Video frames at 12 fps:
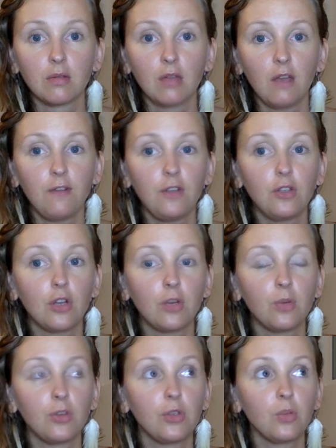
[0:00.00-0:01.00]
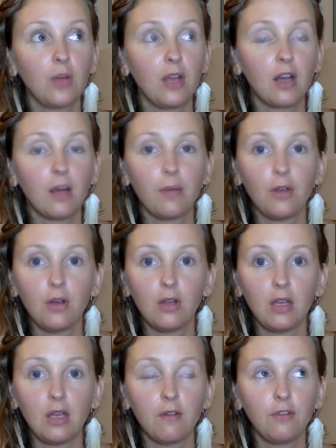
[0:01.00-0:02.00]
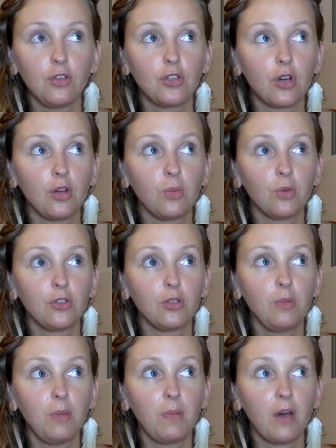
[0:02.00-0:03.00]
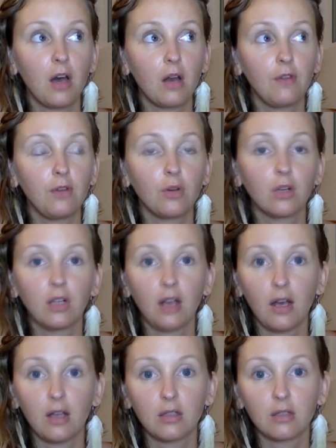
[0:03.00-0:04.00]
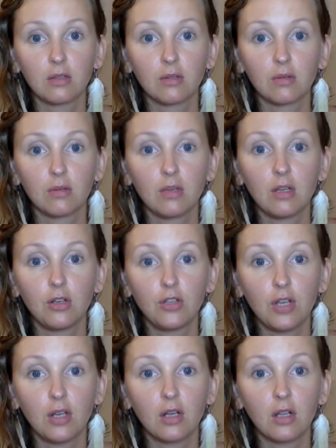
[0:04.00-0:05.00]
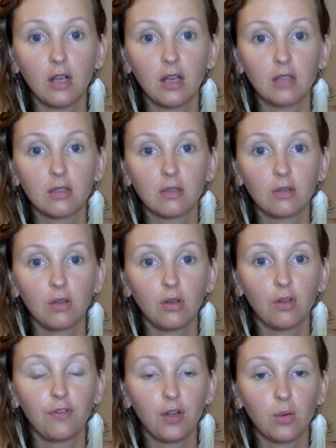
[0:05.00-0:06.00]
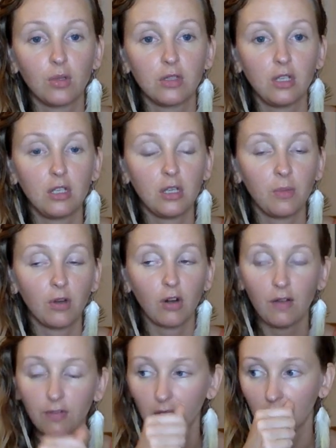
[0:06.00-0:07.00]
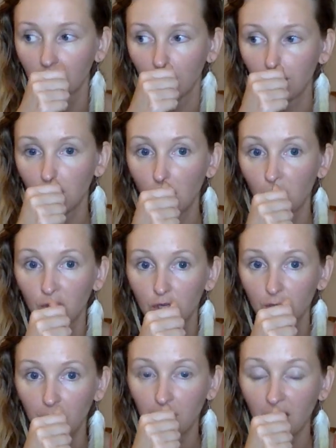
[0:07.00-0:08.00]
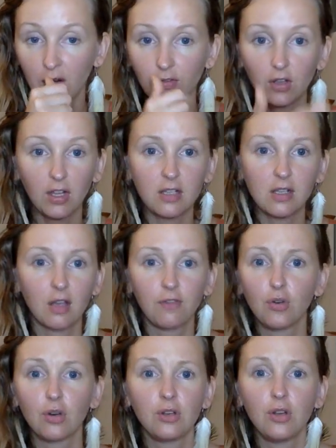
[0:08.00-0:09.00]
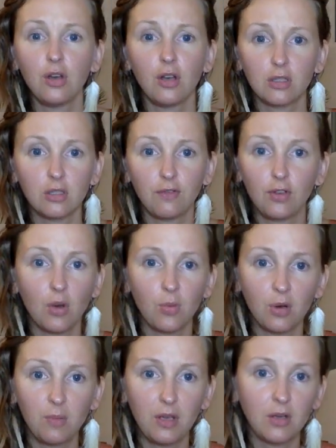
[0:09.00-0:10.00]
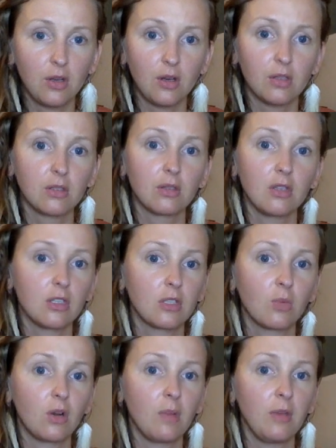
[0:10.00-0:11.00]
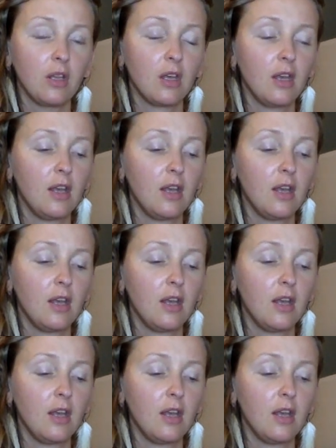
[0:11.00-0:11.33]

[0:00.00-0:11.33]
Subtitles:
if you don't want to wake up early, if you don't want to be part of your class, energetic class, you know, frequency, demographic, if you don't want to be part of your class, like if you're a nurse, if you don't want to be a nurse, this is what I mean.